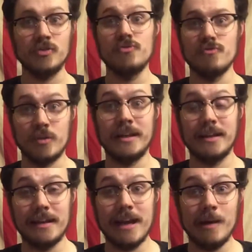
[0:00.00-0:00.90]
drinking
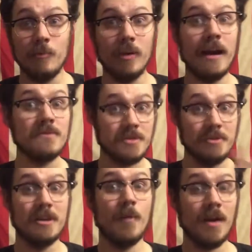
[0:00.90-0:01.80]
game where every single
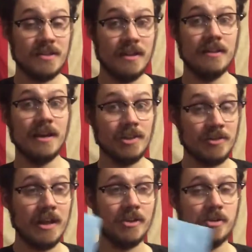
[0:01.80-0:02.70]
time I say that you
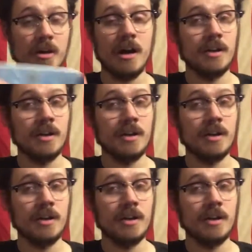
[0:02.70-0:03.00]
take a shot.